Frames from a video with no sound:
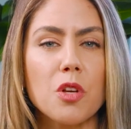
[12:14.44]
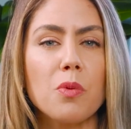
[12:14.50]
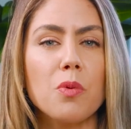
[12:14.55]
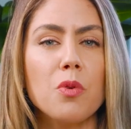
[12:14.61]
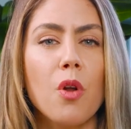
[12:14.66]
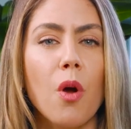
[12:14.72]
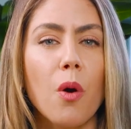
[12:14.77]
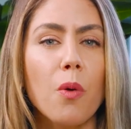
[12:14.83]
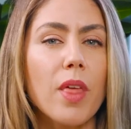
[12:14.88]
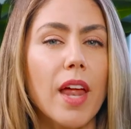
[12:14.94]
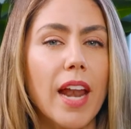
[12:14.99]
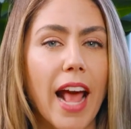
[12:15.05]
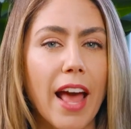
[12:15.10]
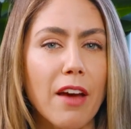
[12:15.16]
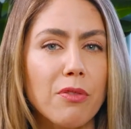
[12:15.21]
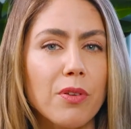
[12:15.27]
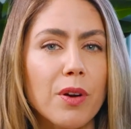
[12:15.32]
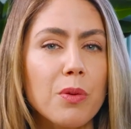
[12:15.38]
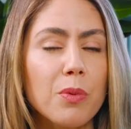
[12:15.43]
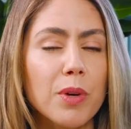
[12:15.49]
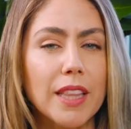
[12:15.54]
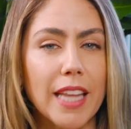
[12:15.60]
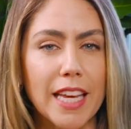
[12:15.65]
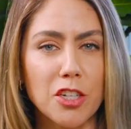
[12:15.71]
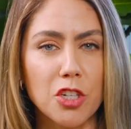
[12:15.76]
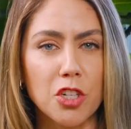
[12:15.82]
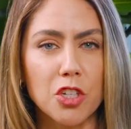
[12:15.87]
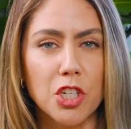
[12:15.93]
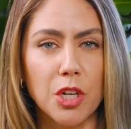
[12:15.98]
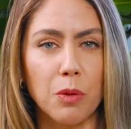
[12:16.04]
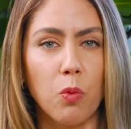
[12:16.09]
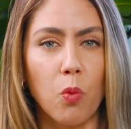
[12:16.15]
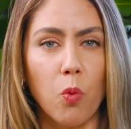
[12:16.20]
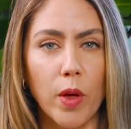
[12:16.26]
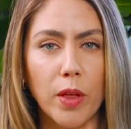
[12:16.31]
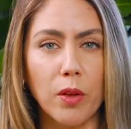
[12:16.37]
so know that every relationship
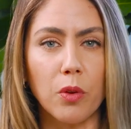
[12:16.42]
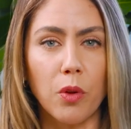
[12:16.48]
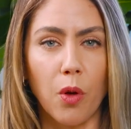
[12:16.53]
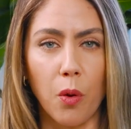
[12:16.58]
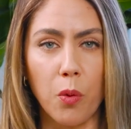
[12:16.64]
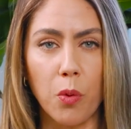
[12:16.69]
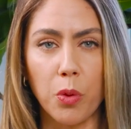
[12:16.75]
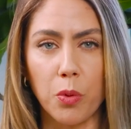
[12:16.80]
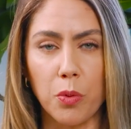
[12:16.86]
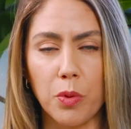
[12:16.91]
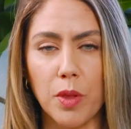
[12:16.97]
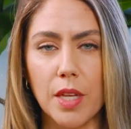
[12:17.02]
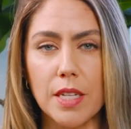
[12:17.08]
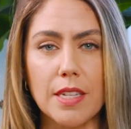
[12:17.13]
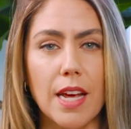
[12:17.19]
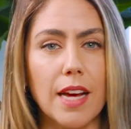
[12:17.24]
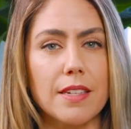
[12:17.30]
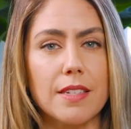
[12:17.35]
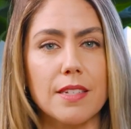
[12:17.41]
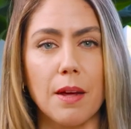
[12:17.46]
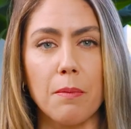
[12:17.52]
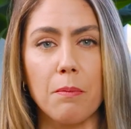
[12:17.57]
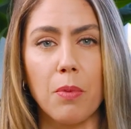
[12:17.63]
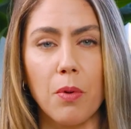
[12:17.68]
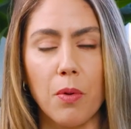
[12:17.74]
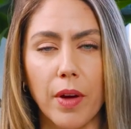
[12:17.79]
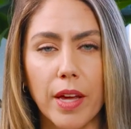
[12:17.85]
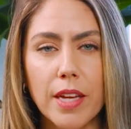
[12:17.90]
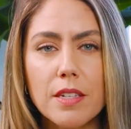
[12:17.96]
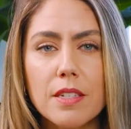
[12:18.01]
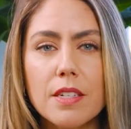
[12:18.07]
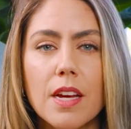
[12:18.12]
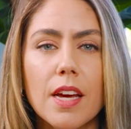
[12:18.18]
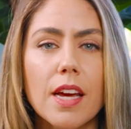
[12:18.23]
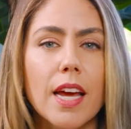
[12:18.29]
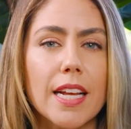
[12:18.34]
will go through this at some
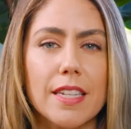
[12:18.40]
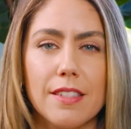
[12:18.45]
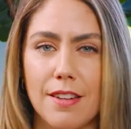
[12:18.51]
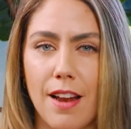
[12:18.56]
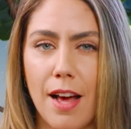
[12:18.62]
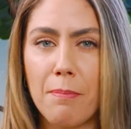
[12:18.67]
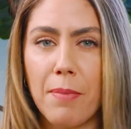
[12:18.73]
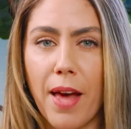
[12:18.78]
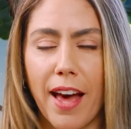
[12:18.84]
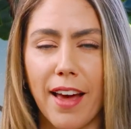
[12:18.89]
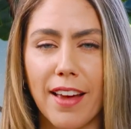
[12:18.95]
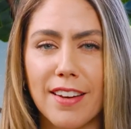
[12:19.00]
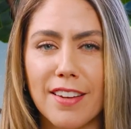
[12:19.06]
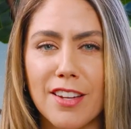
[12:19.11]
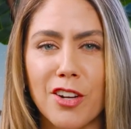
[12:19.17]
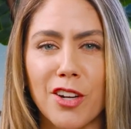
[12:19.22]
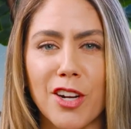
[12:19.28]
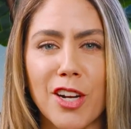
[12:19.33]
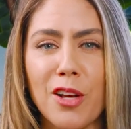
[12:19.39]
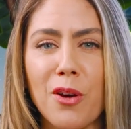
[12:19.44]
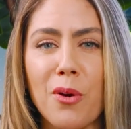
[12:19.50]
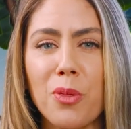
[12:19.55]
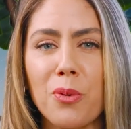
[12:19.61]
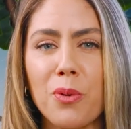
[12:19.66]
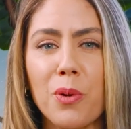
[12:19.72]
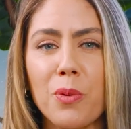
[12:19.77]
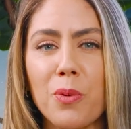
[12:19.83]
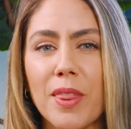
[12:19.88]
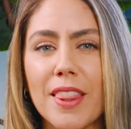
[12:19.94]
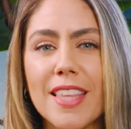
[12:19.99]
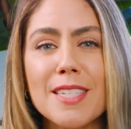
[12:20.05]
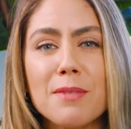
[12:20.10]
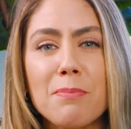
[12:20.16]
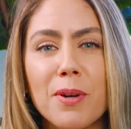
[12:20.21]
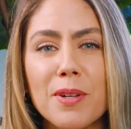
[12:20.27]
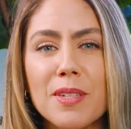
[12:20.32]
point. It's not bad. You're going to go through it with
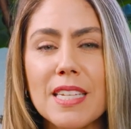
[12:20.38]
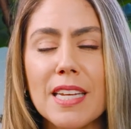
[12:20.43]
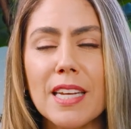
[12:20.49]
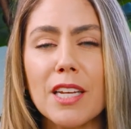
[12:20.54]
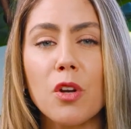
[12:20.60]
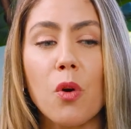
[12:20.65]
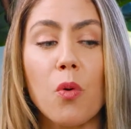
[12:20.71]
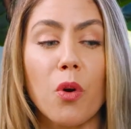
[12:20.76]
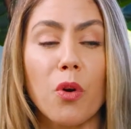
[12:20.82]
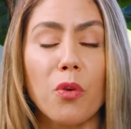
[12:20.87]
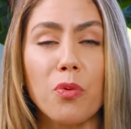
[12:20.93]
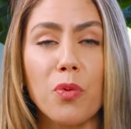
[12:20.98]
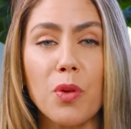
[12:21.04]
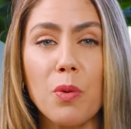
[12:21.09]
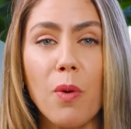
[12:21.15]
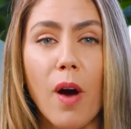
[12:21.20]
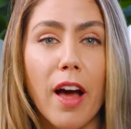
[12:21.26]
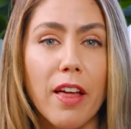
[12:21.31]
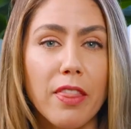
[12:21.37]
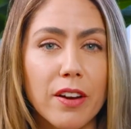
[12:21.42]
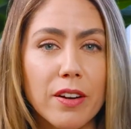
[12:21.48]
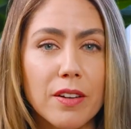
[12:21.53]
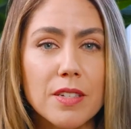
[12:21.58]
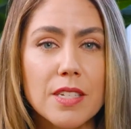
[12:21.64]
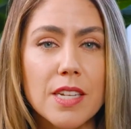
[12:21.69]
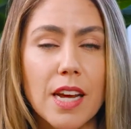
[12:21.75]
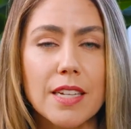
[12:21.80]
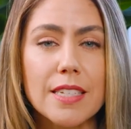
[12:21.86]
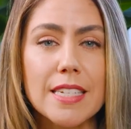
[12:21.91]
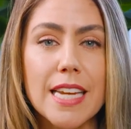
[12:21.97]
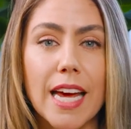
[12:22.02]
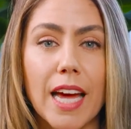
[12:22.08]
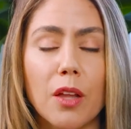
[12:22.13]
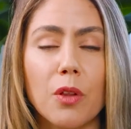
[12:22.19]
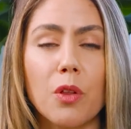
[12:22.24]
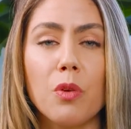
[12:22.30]
this person or a few others
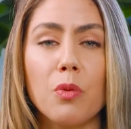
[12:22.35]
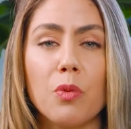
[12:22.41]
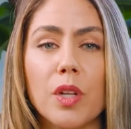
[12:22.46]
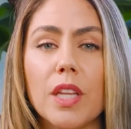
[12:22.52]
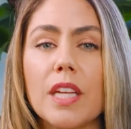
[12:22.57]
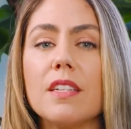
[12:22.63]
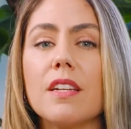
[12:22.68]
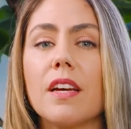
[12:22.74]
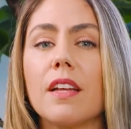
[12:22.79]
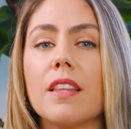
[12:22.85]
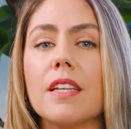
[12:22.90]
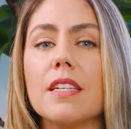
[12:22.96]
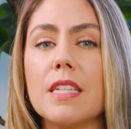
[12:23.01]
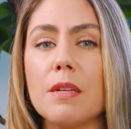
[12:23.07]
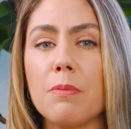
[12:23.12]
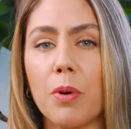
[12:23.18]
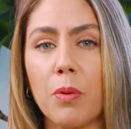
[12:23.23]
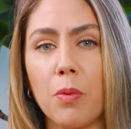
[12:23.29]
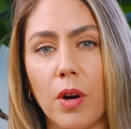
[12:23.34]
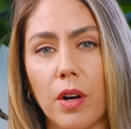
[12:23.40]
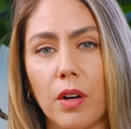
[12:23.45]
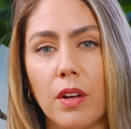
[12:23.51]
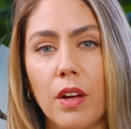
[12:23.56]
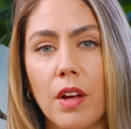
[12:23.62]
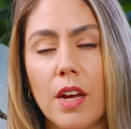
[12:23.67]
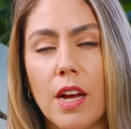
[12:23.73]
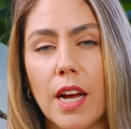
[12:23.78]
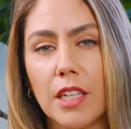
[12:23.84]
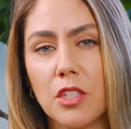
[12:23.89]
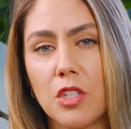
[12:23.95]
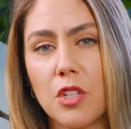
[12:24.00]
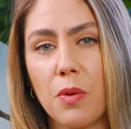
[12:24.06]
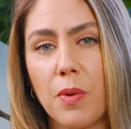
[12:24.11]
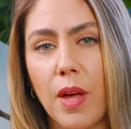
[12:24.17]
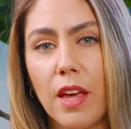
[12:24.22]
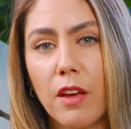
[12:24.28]
until you've really done the deeper work. And
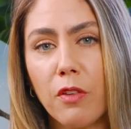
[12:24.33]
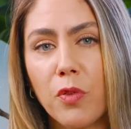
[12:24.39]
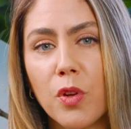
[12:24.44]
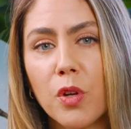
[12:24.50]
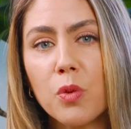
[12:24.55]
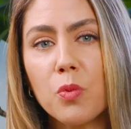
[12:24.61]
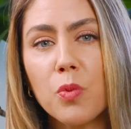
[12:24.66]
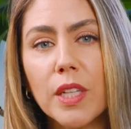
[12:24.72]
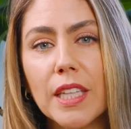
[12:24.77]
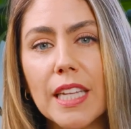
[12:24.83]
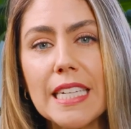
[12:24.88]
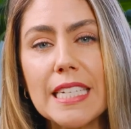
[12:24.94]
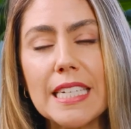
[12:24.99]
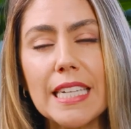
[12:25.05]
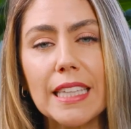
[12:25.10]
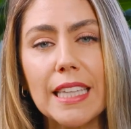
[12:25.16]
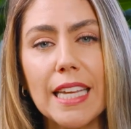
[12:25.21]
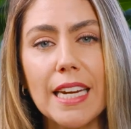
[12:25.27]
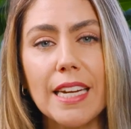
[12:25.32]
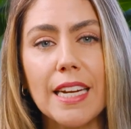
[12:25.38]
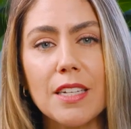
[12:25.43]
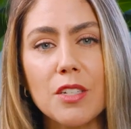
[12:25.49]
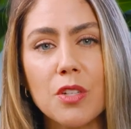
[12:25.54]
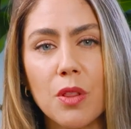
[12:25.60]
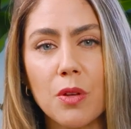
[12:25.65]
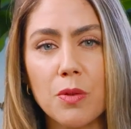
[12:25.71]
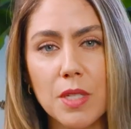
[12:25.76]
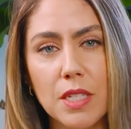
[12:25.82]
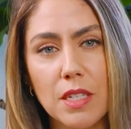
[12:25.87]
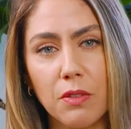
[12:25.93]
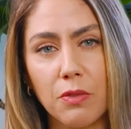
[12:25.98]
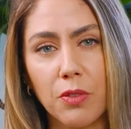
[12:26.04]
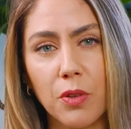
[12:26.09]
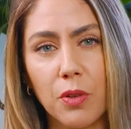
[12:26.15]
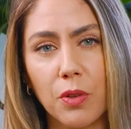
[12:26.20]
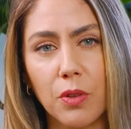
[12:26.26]
so if you're willing to lean into those
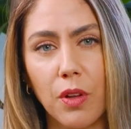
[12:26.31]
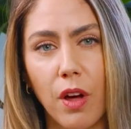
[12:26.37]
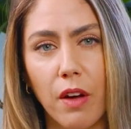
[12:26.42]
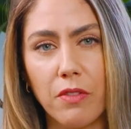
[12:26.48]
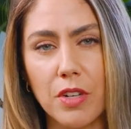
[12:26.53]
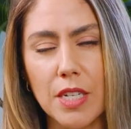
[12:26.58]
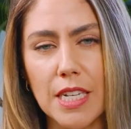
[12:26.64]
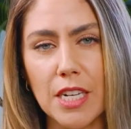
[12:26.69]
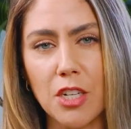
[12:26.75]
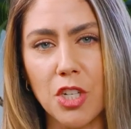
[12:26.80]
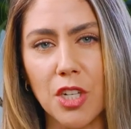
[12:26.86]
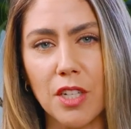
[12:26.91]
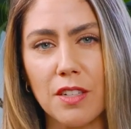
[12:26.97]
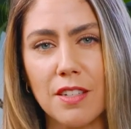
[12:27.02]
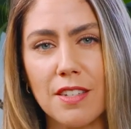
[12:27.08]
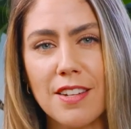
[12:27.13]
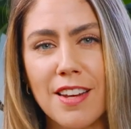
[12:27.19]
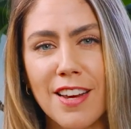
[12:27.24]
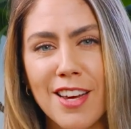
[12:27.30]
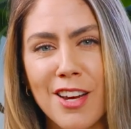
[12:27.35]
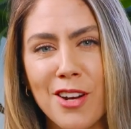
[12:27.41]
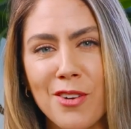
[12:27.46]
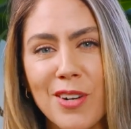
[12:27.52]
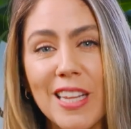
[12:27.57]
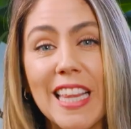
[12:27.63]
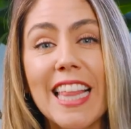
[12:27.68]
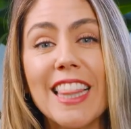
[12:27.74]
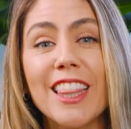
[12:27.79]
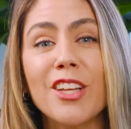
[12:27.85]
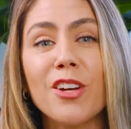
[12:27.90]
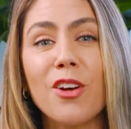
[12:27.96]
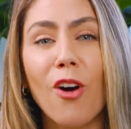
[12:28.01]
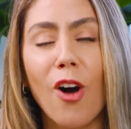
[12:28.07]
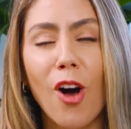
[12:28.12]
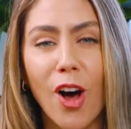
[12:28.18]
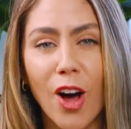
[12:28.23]
difficult conversations, really
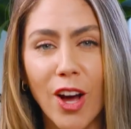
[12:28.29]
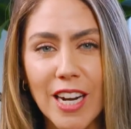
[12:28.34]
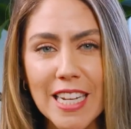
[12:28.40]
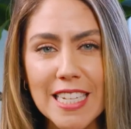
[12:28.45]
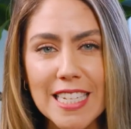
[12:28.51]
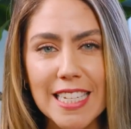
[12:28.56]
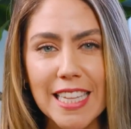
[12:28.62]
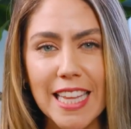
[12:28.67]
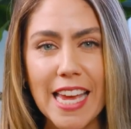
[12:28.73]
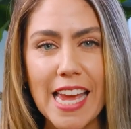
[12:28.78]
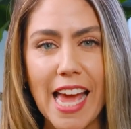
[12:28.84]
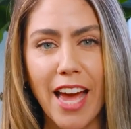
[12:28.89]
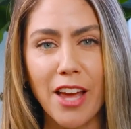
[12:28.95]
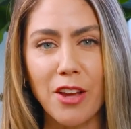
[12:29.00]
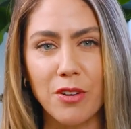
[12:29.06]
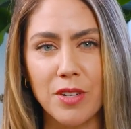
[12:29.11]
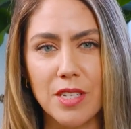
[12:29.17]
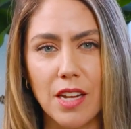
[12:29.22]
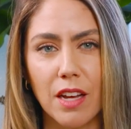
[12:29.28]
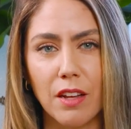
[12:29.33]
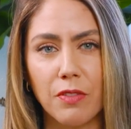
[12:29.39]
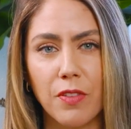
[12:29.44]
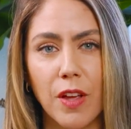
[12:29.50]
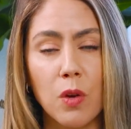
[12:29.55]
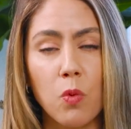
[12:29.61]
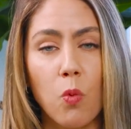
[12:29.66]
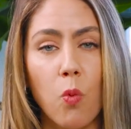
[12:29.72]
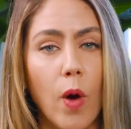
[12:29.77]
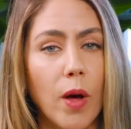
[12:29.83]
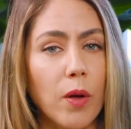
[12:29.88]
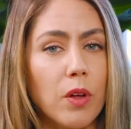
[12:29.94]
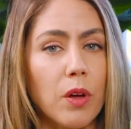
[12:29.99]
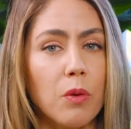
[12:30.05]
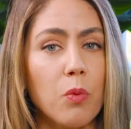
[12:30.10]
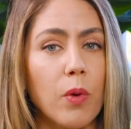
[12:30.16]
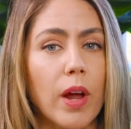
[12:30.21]
look honestly at yourself and
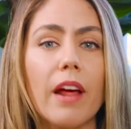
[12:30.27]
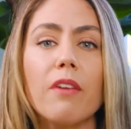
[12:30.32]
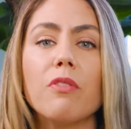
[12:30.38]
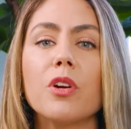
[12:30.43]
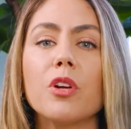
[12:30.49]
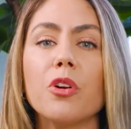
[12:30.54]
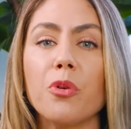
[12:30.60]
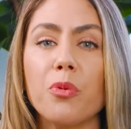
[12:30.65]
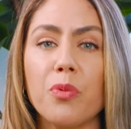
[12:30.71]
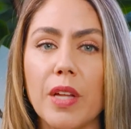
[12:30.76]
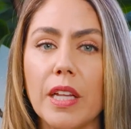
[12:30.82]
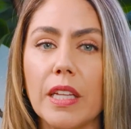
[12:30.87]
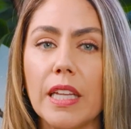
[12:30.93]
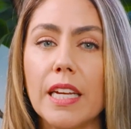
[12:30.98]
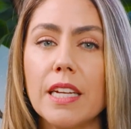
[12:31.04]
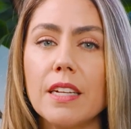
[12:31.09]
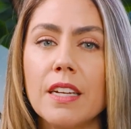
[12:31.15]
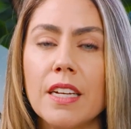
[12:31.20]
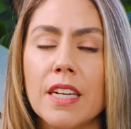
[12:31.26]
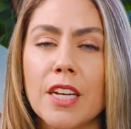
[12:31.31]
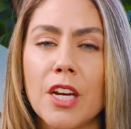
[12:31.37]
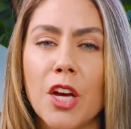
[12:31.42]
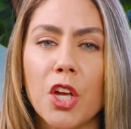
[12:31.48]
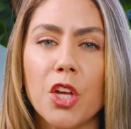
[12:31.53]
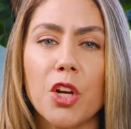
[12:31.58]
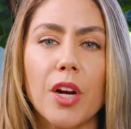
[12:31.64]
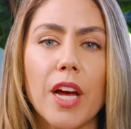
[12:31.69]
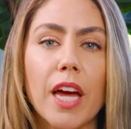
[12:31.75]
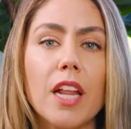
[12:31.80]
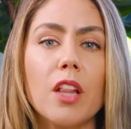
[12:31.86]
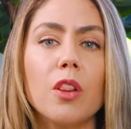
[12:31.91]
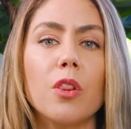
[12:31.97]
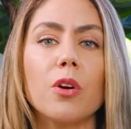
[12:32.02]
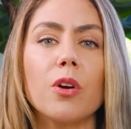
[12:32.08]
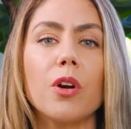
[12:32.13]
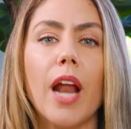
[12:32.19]
welcome whatever you're feeling, you're going to
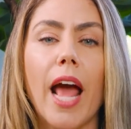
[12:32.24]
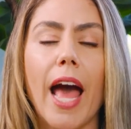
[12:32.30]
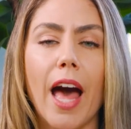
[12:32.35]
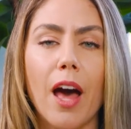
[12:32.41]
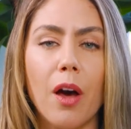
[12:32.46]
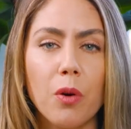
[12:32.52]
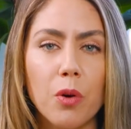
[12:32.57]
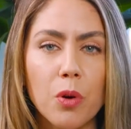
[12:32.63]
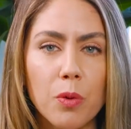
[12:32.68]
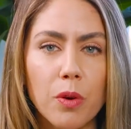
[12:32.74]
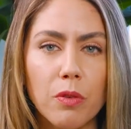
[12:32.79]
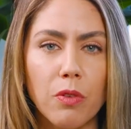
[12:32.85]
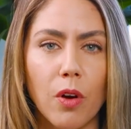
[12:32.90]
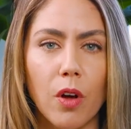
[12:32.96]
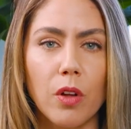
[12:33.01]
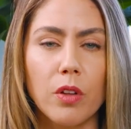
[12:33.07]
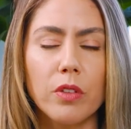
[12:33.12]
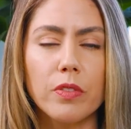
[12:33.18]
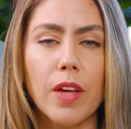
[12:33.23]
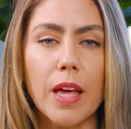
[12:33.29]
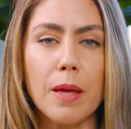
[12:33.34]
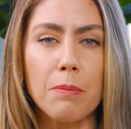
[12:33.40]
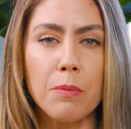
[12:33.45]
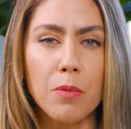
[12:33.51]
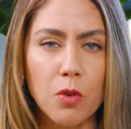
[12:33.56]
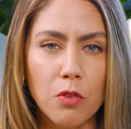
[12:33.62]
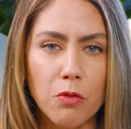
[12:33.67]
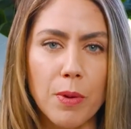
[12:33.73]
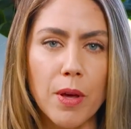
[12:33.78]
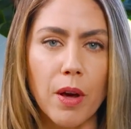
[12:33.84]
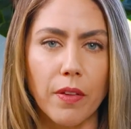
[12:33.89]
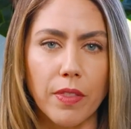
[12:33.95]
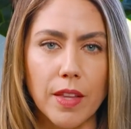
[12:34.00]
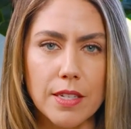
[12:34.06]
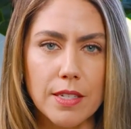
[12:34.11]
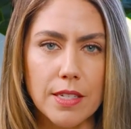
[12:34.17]
learn how to evolve and move
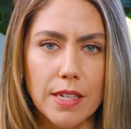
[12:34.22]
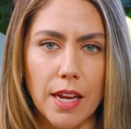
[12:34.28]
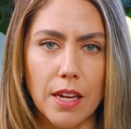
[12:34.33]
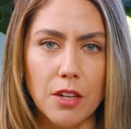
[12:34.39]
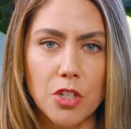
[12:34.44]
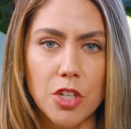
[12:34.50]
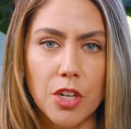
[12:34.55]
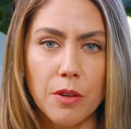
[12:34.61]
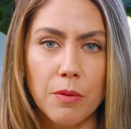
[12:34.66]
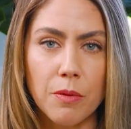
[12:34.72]
beyond this stage.